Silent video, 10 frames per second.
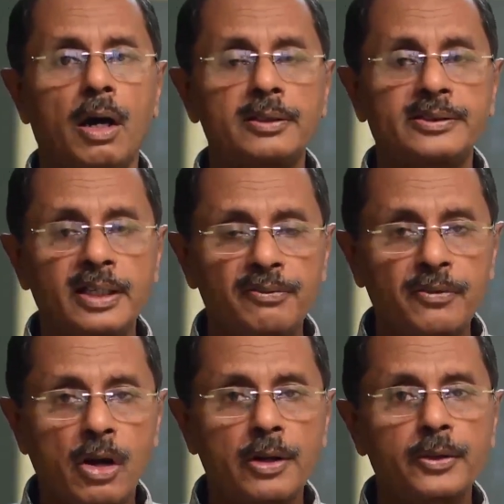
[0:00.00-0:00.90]

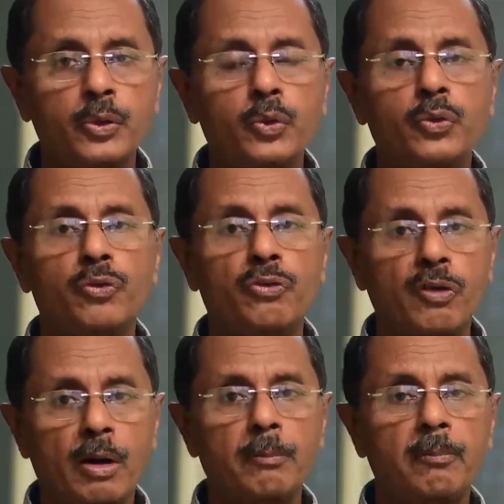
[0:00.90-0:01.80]
safeguard you
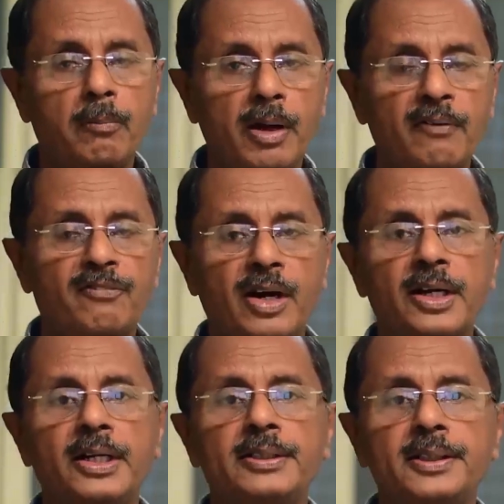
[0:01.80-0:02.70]
from
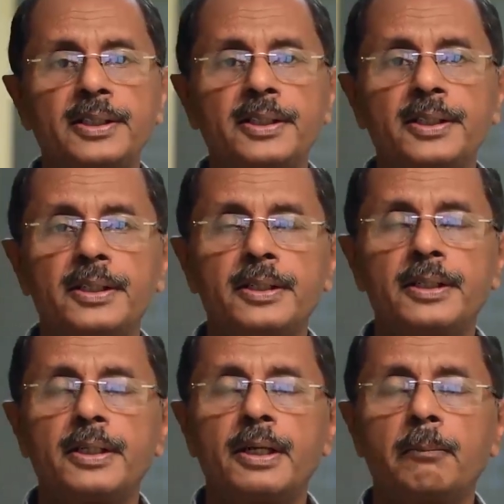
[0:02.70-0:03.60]
availing the
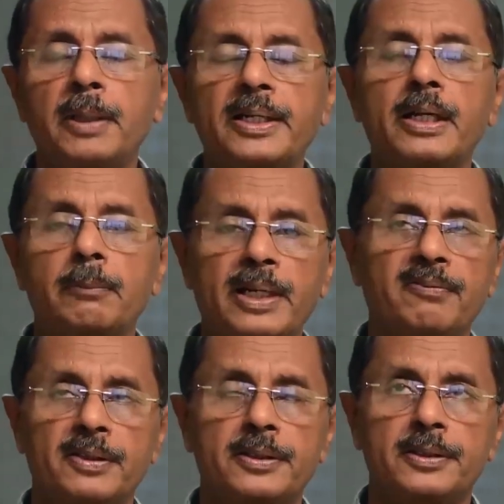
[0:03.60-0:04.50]
medical
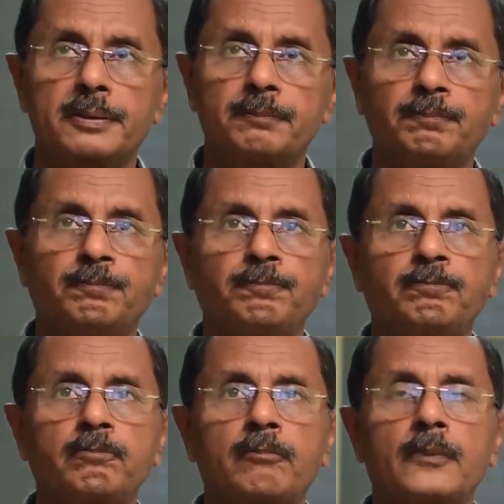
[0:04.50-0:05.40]
benefit,
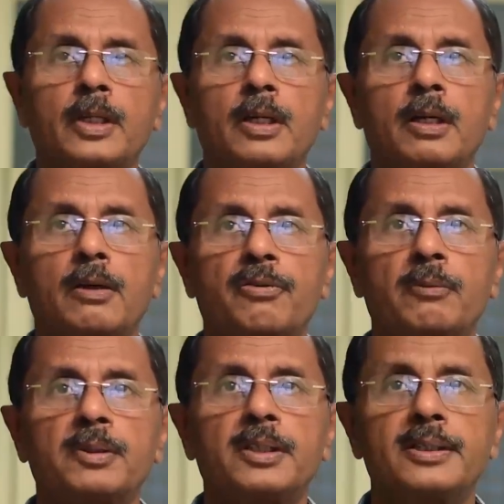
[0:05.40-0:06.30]

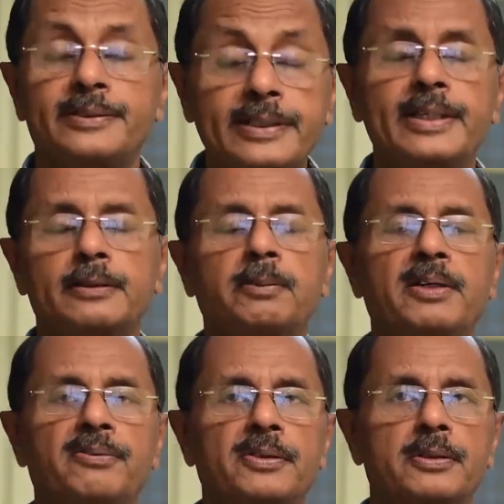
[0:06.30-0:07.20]
from the sickness
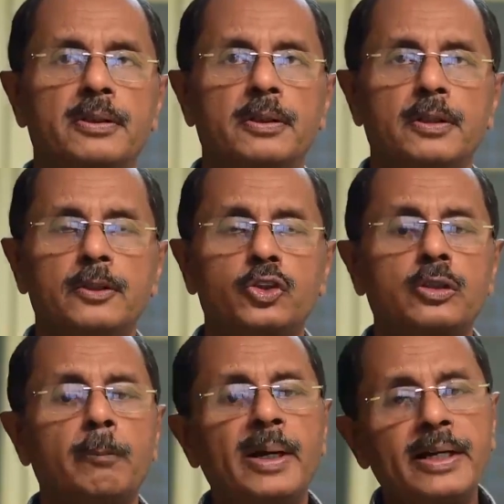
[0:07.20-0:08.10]
benefit. So
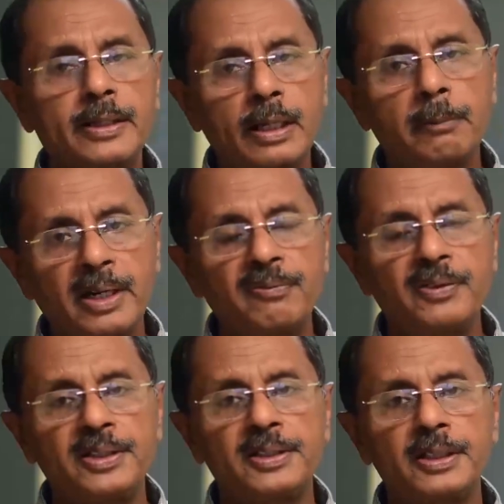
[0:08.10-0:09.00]
the medical
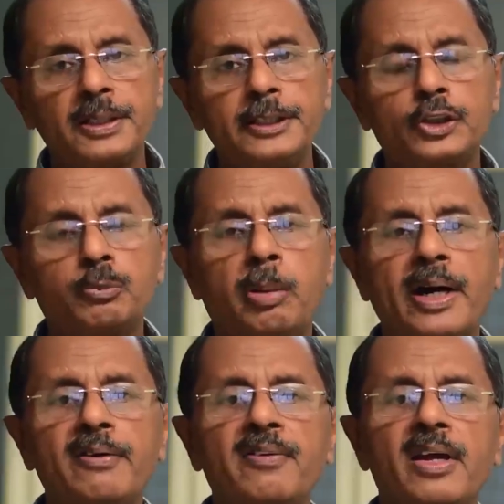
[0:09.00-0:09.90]
benefit is
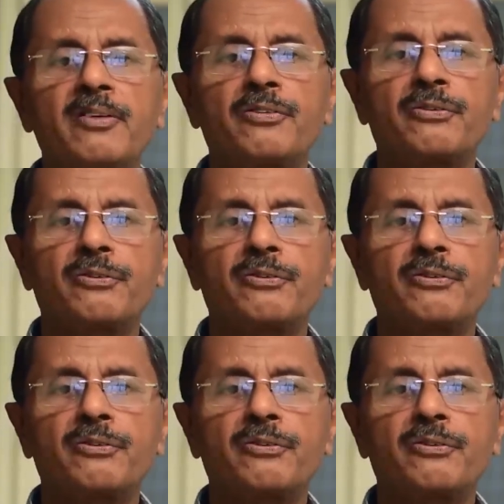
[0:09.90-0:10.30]
by way of